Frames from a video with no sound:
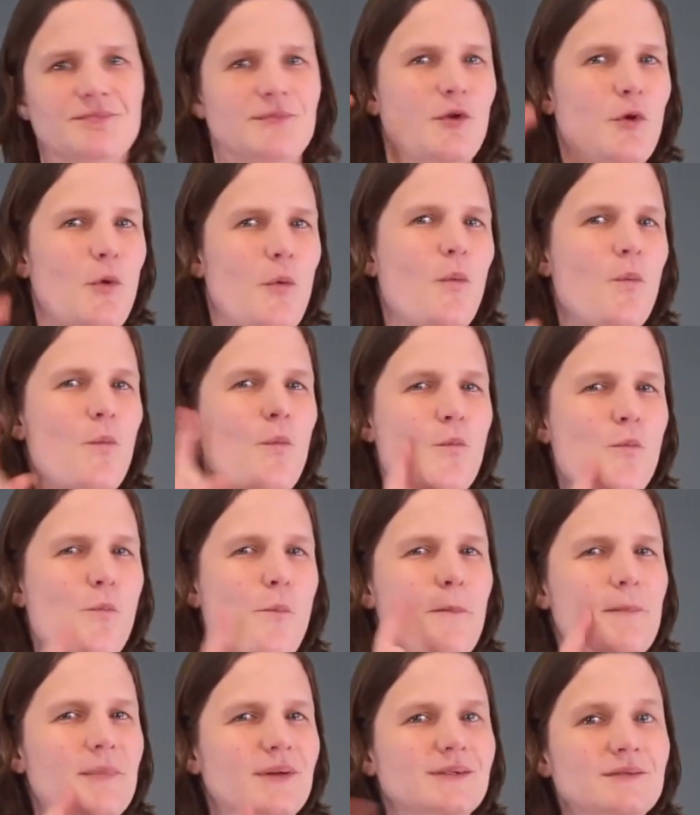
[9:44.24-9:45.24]
This other
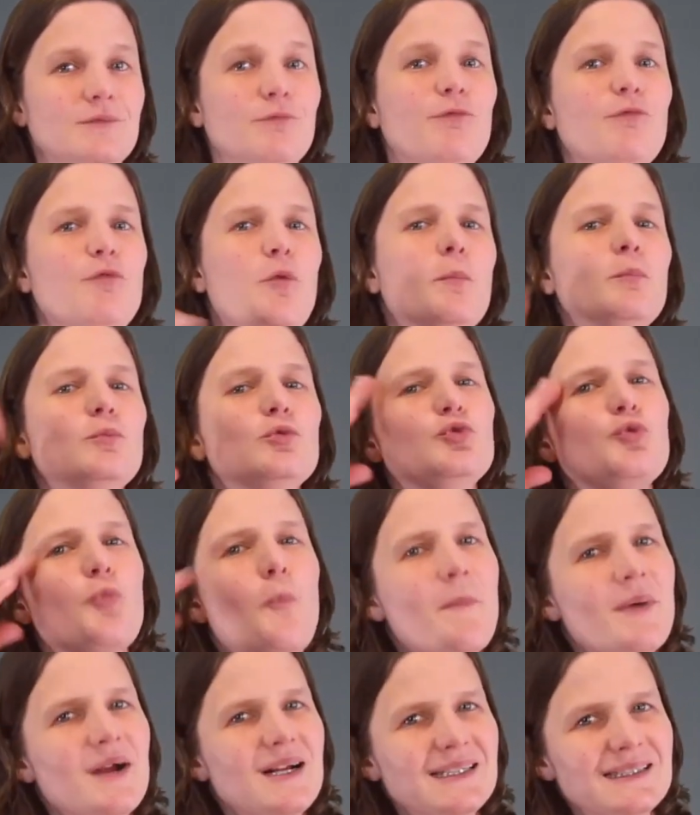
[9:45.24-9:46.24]
participant is
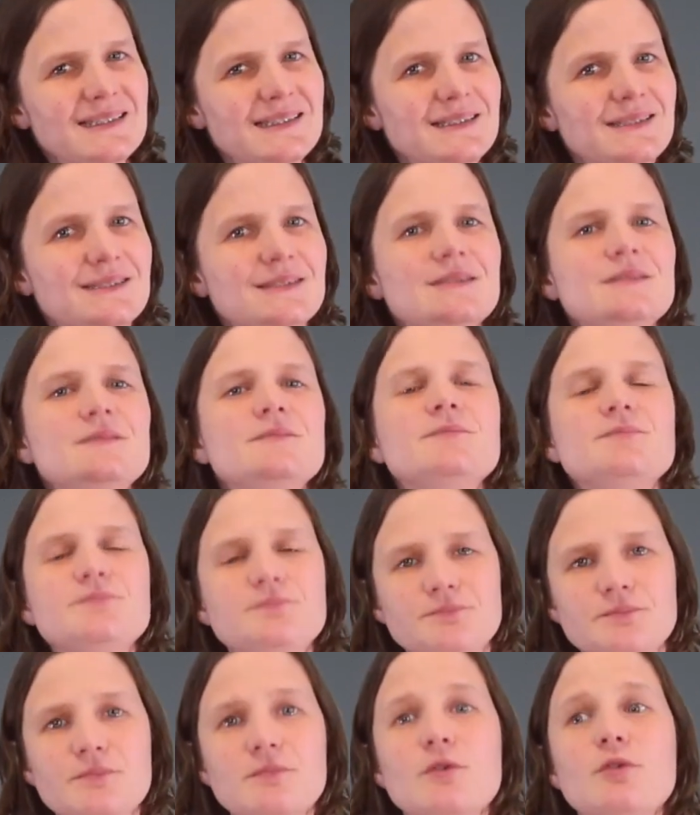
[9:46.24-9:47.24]
a woman from
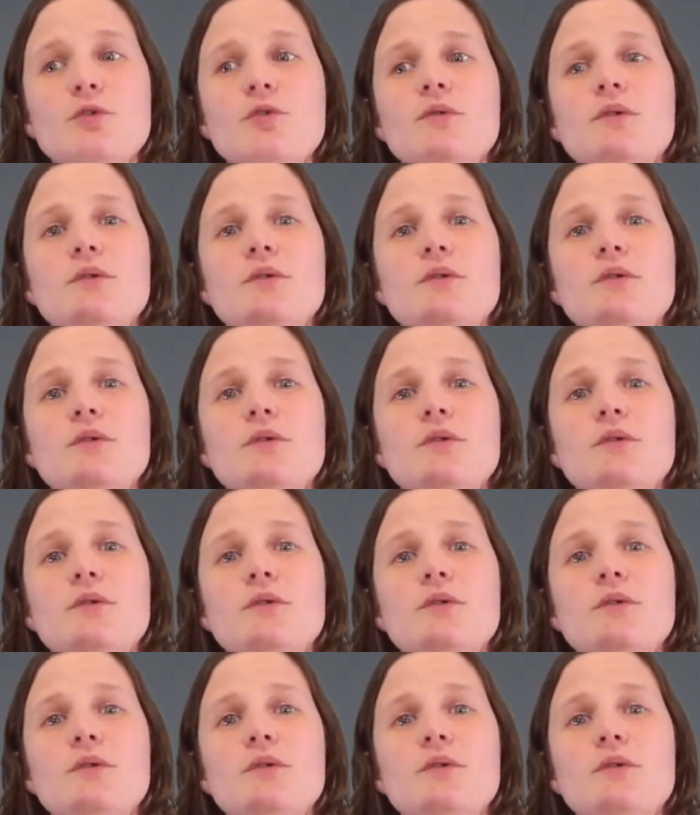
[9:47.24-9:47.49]
Somalia,